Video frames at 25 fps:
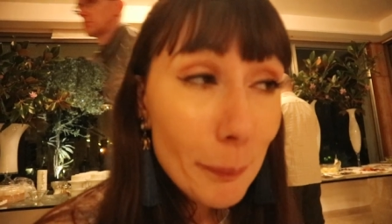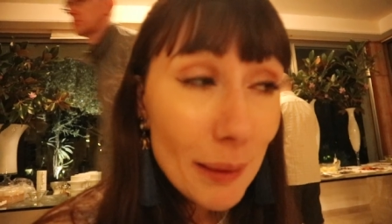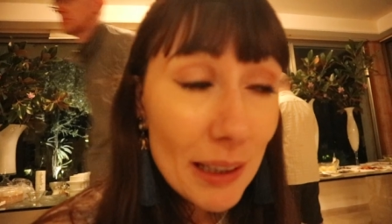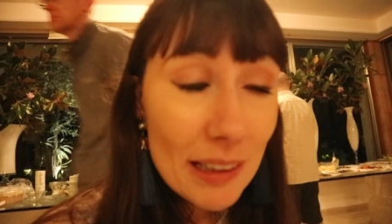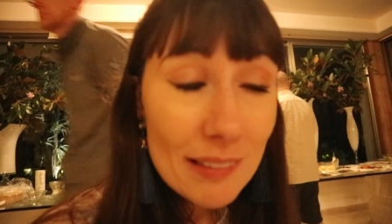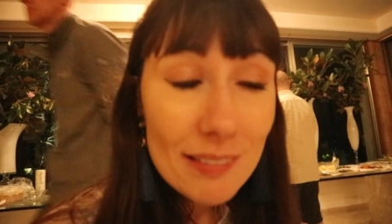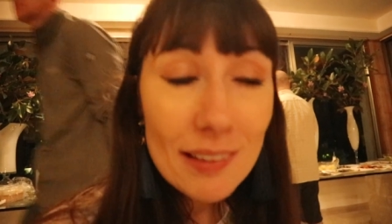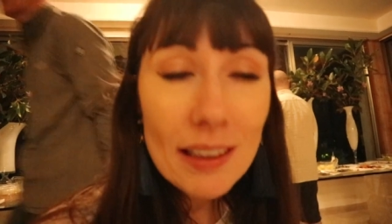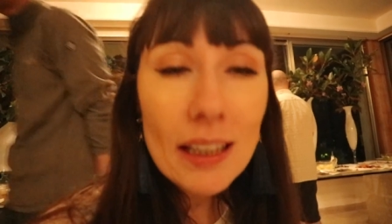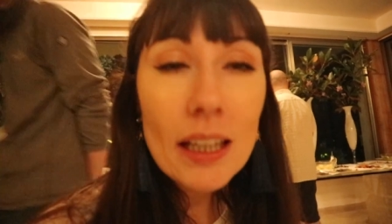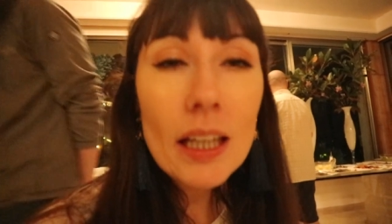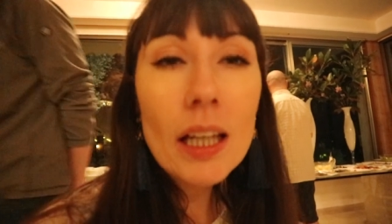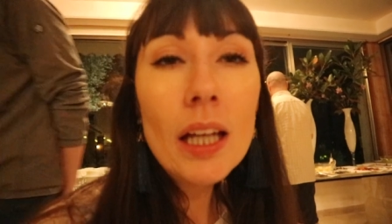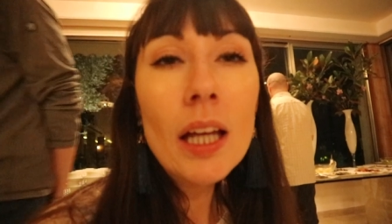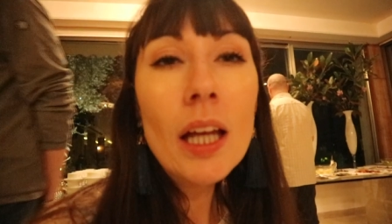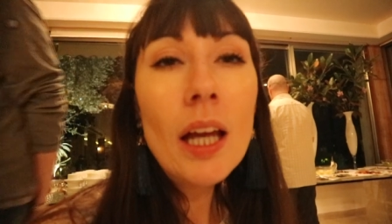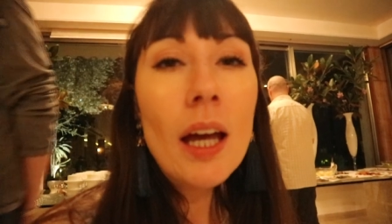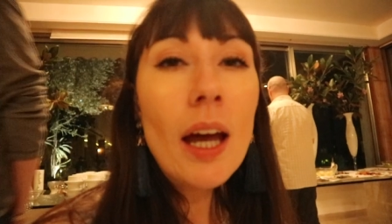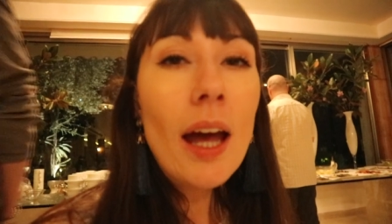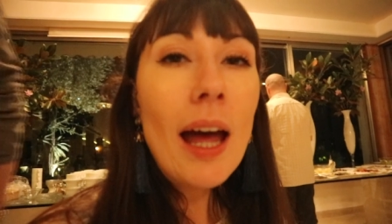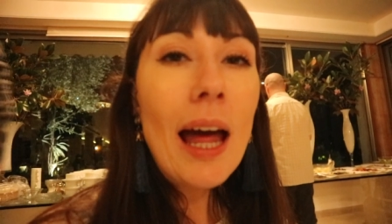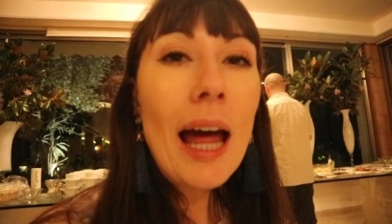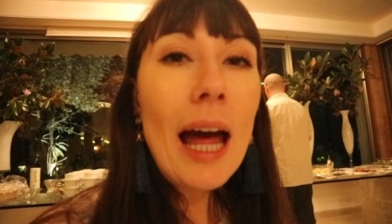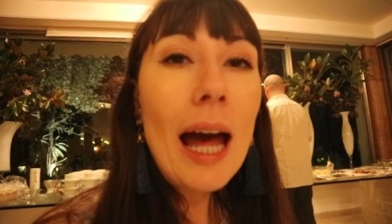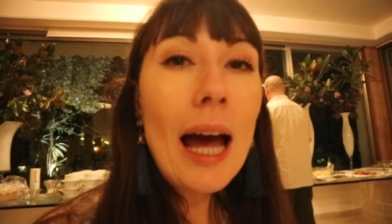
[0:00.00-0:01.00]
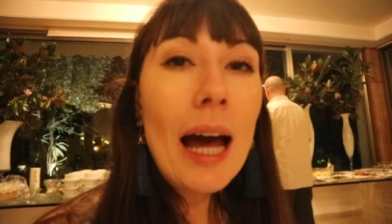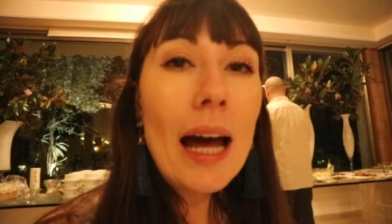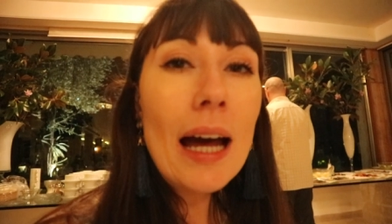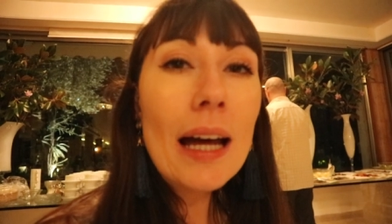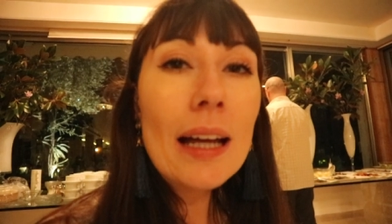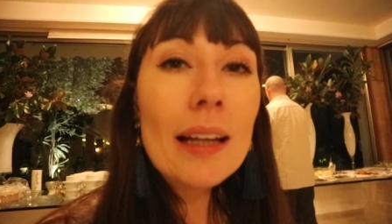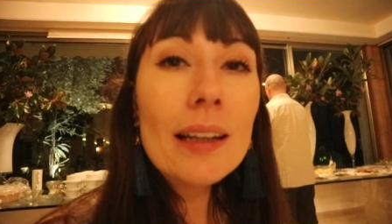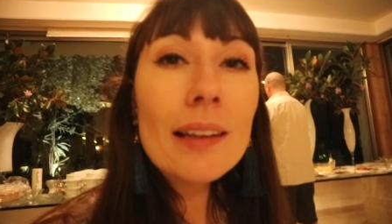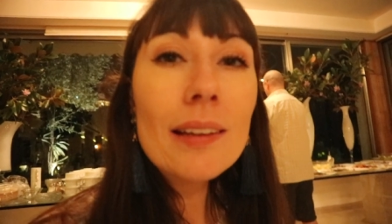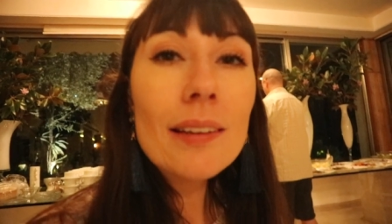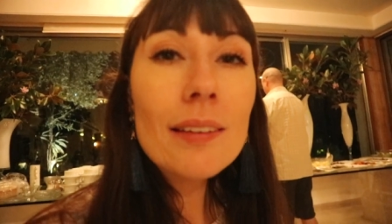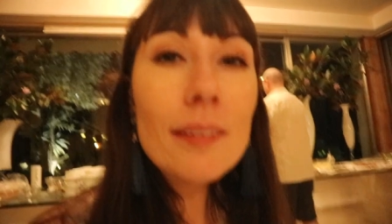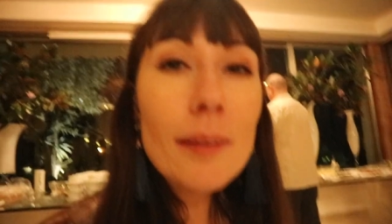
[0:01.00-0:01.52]
meeting
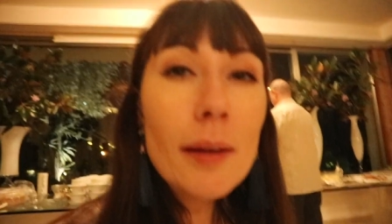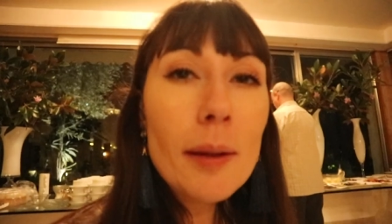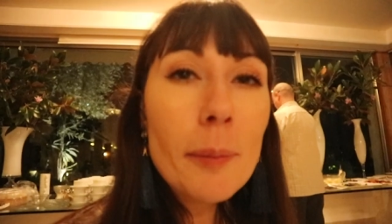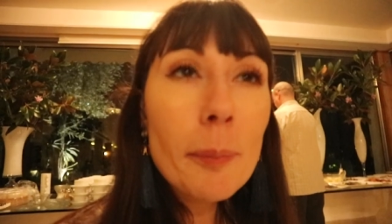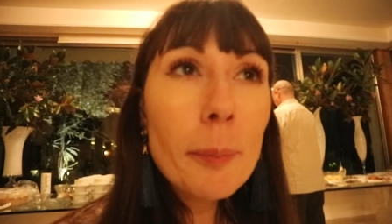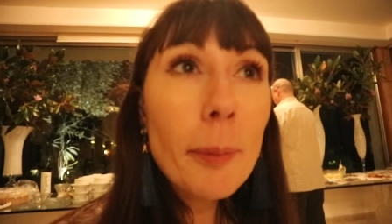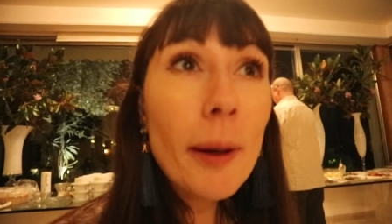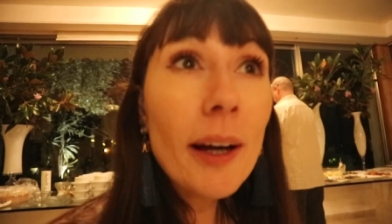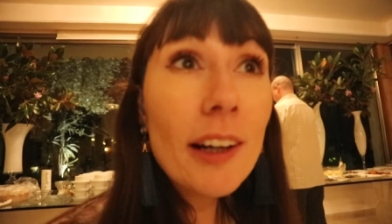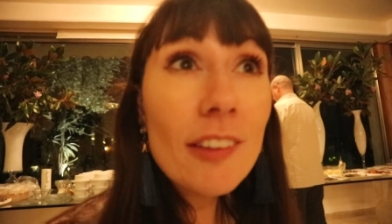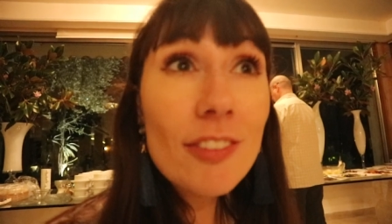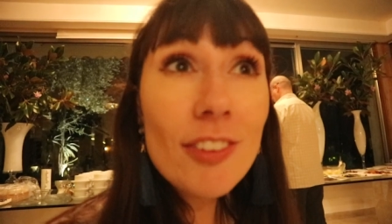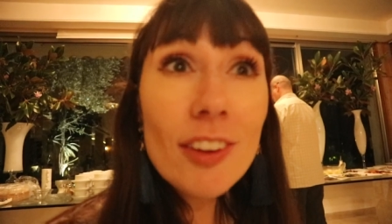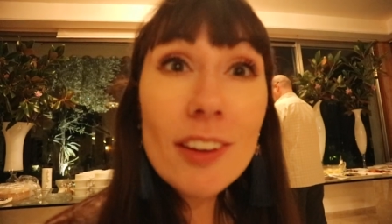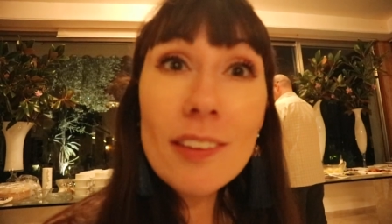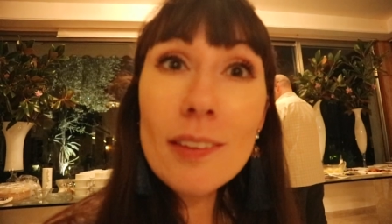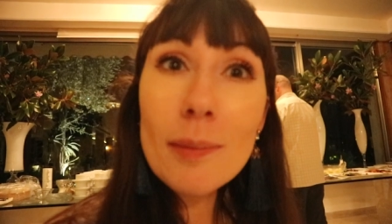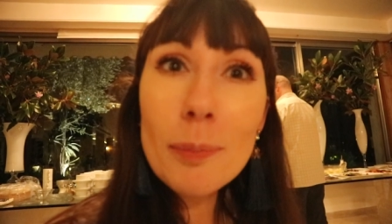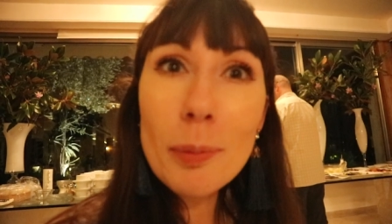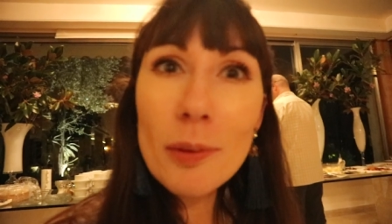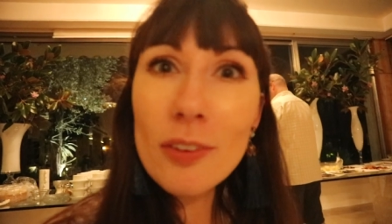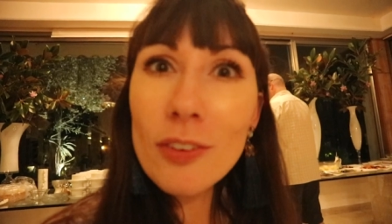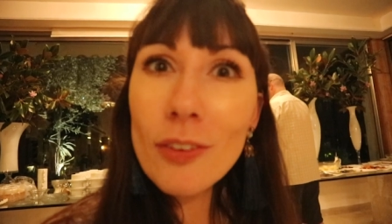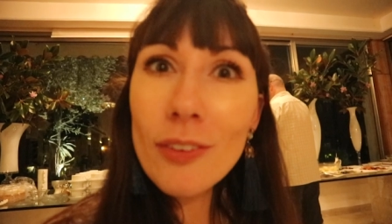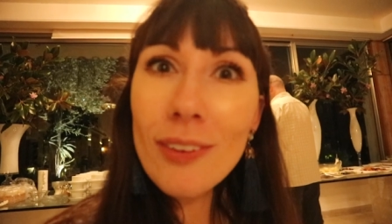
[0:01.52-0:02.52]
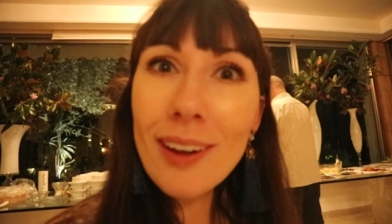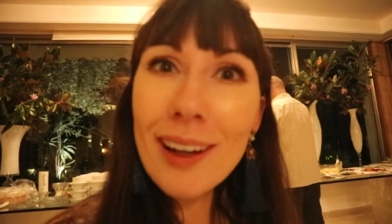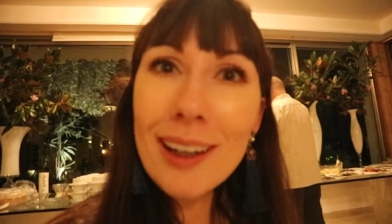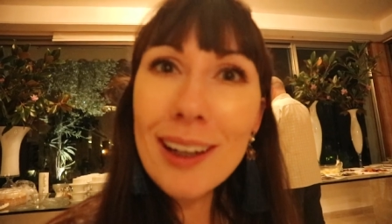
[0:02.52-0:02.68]
and breakfast before